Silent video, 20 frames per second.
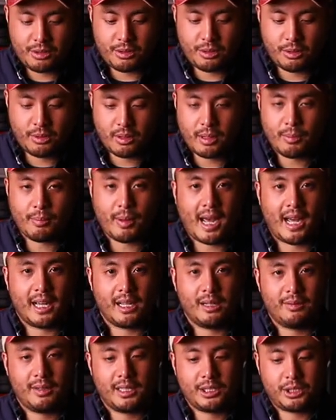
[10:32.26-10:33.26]
to a
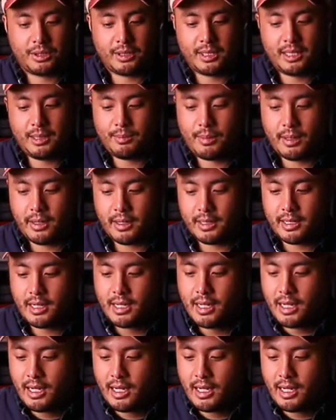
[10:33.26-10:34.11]
bag eventually, but